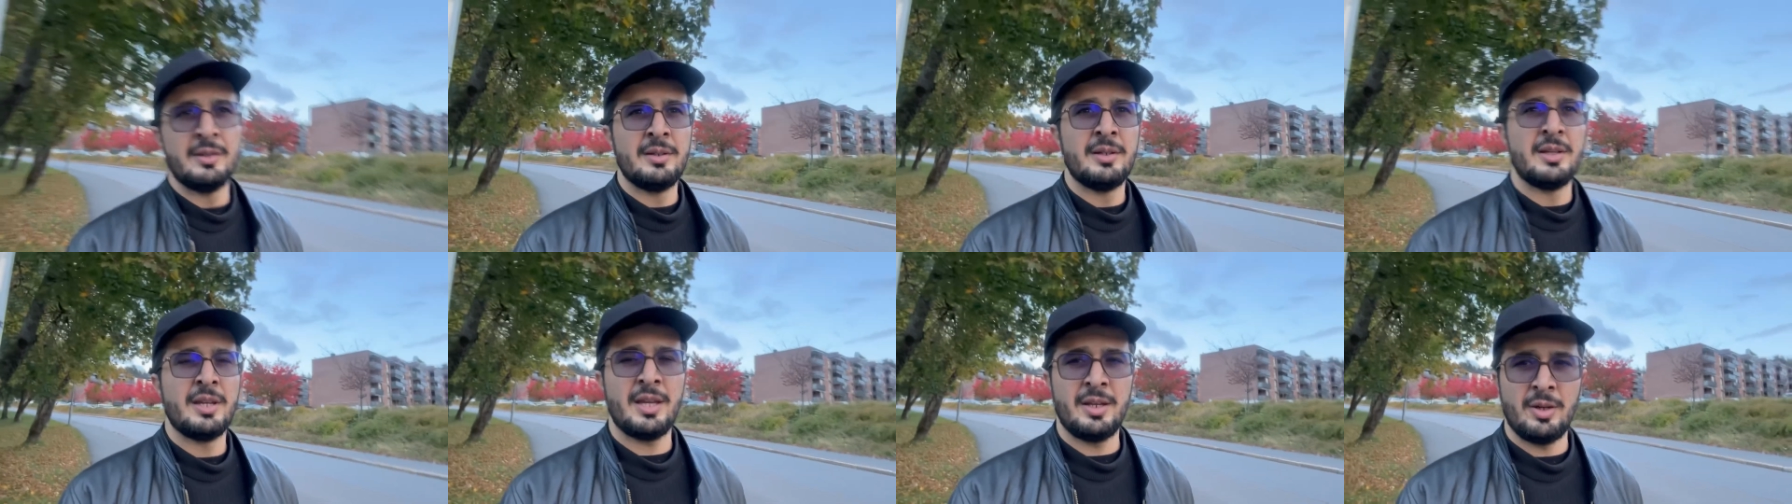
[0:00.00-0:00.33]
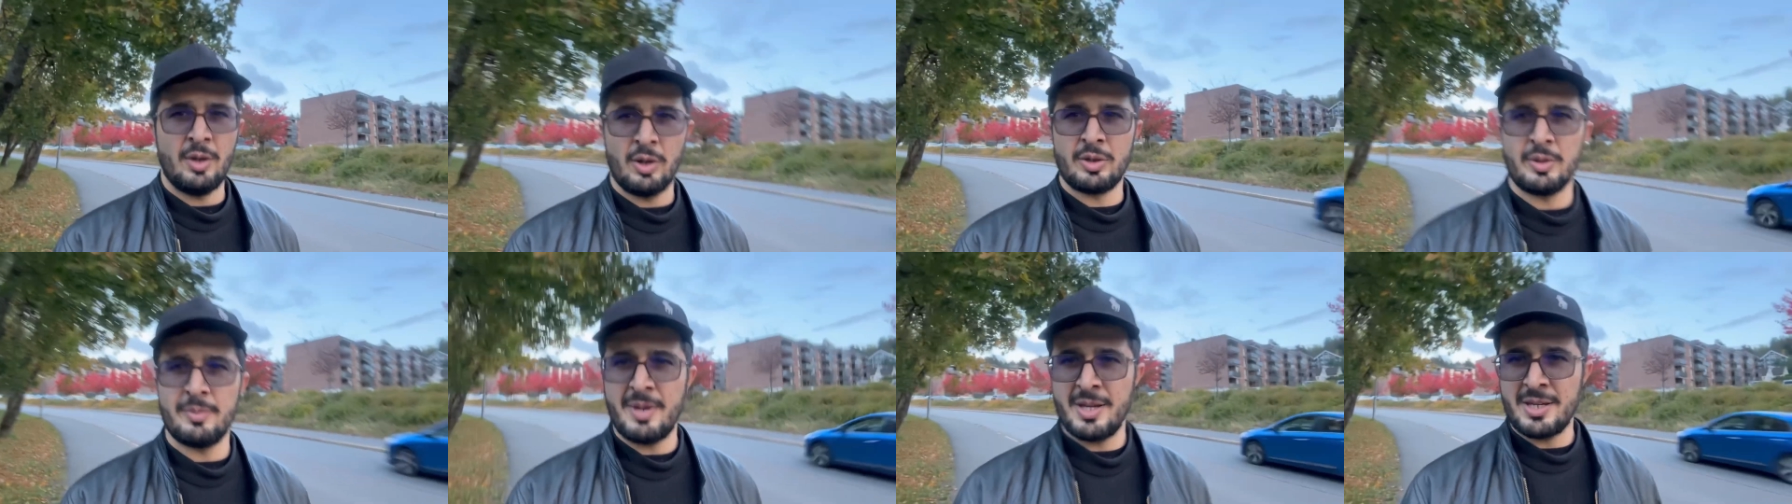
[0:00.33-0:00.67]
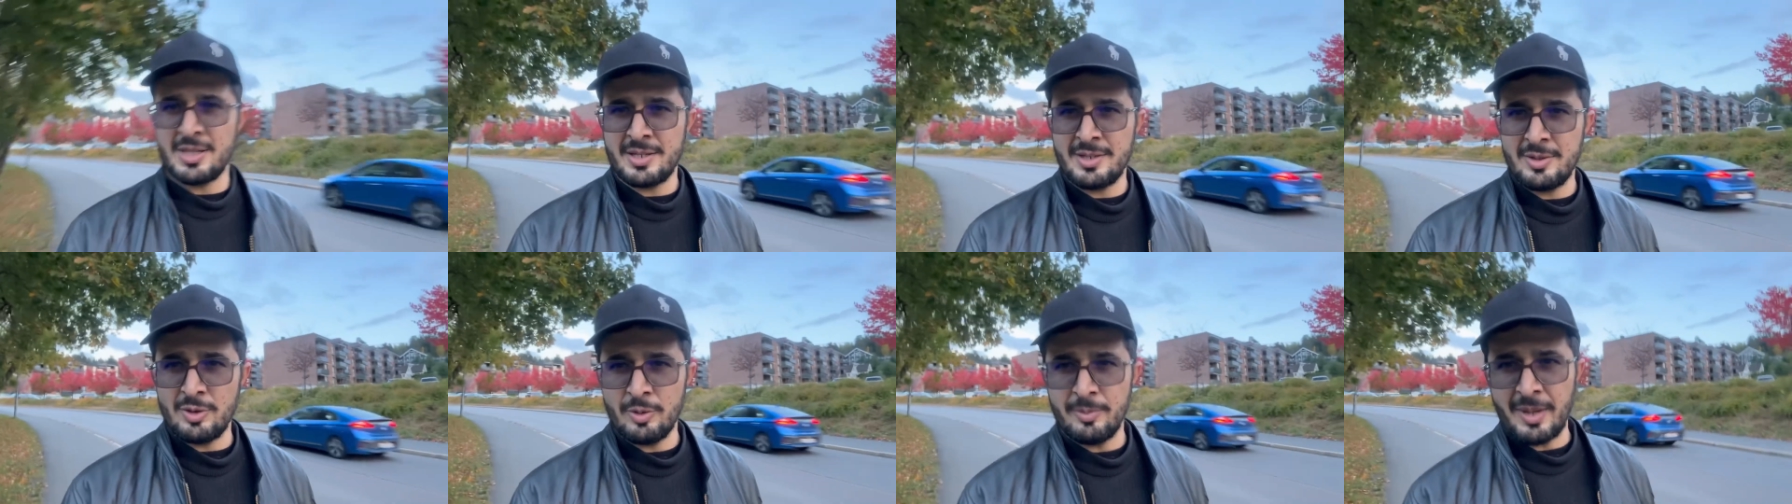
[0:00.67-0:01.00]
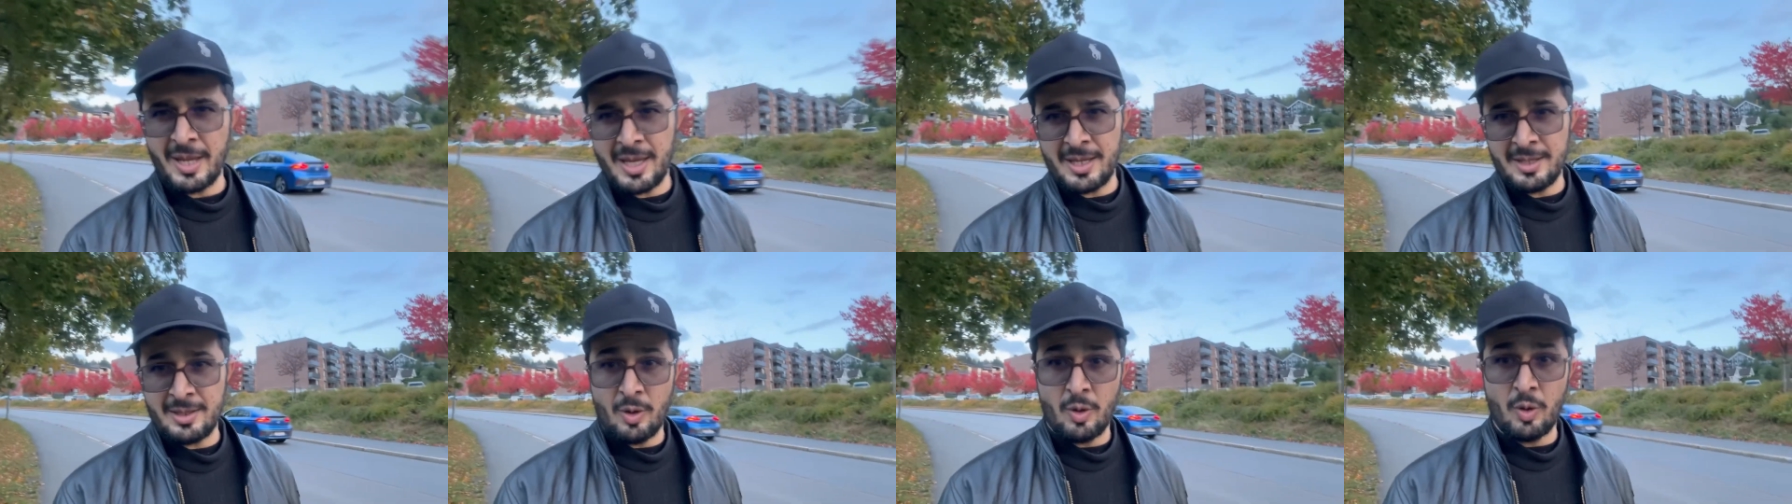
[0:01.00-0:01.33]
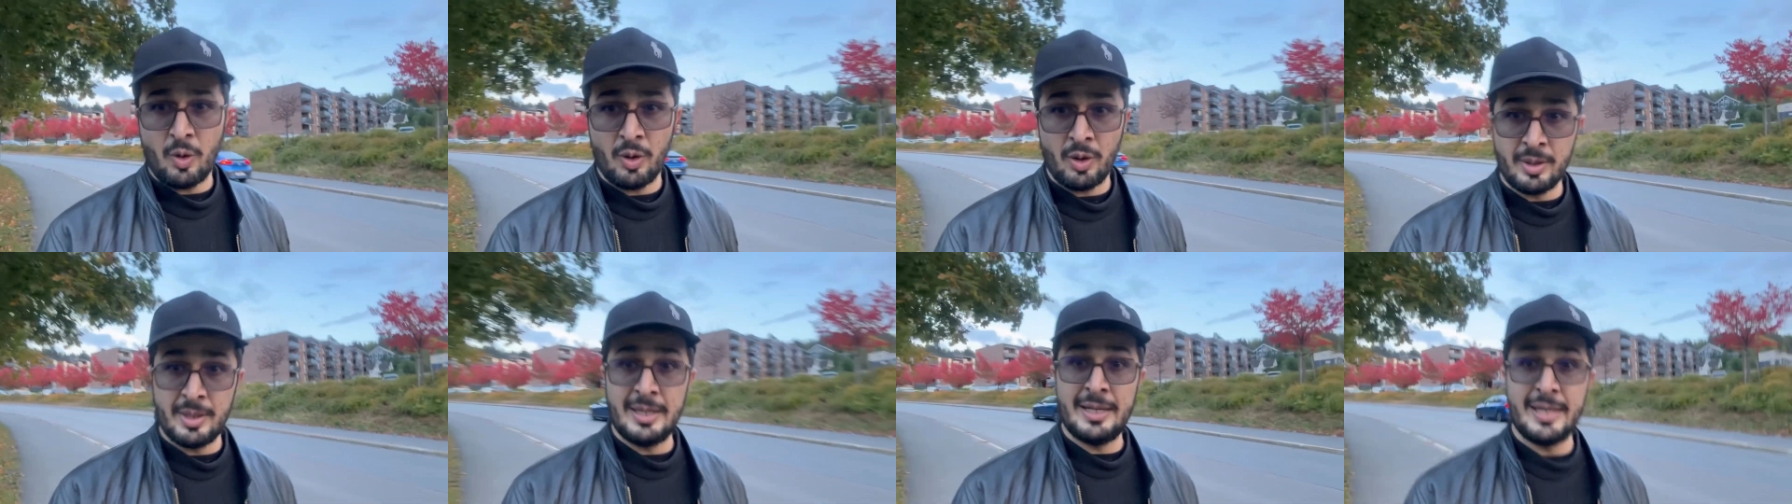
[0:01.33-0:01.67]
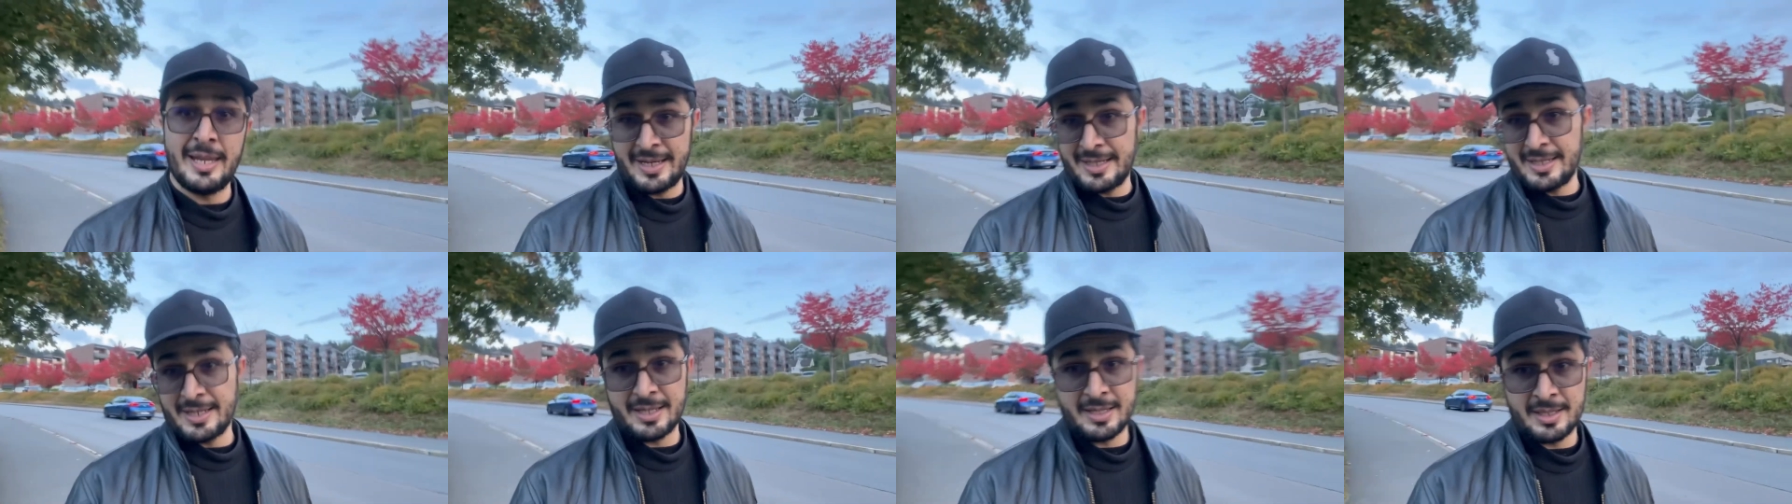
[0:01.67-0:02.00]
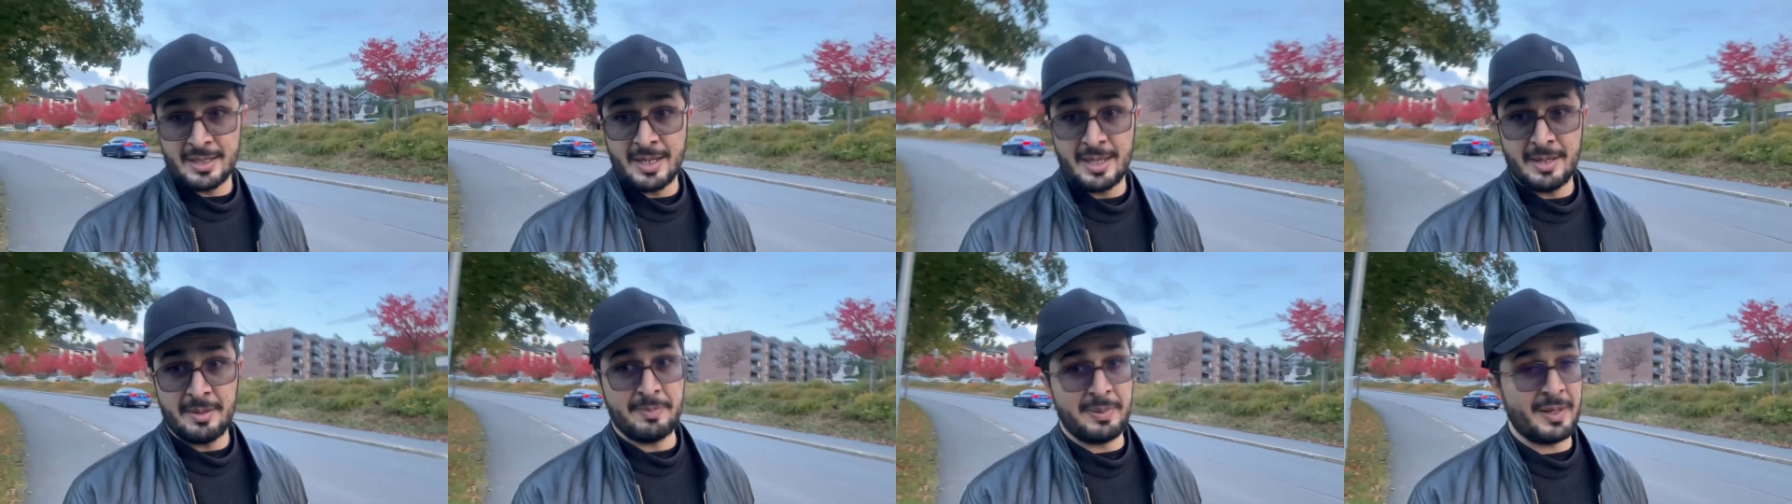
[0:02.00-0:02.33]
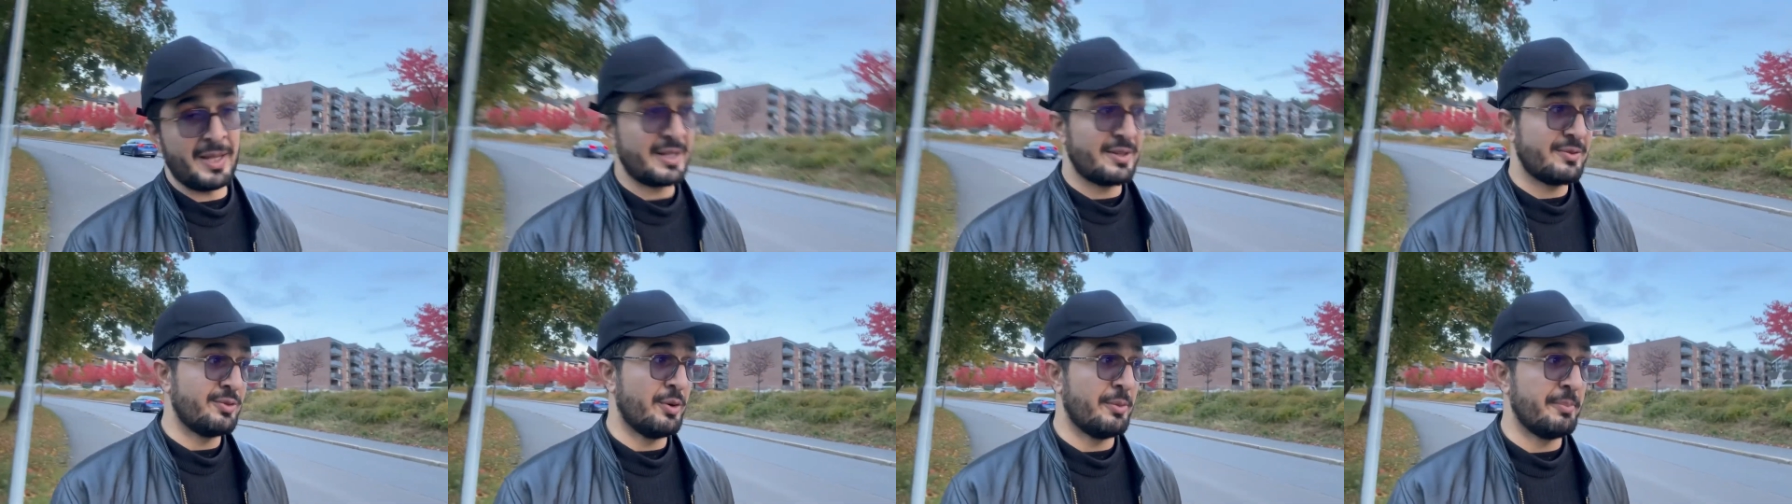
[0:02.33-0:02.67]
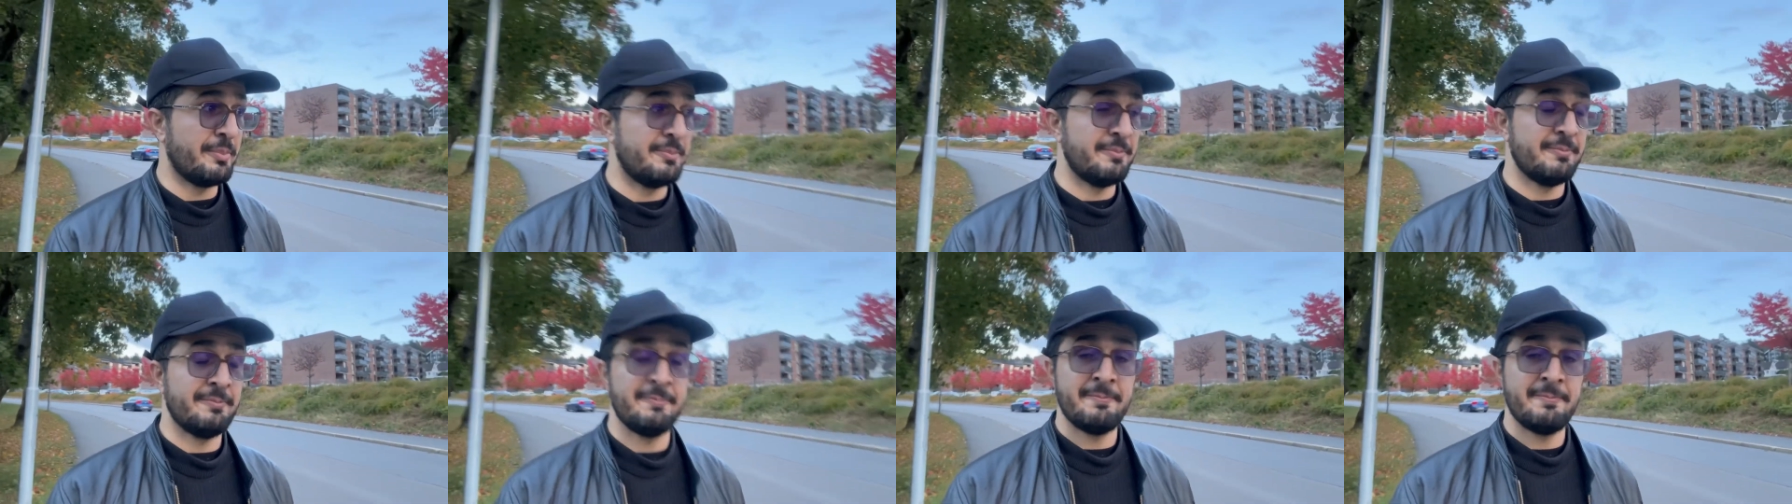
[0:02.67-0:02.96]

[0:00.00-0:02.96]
in automation domain on LinkedIn platform.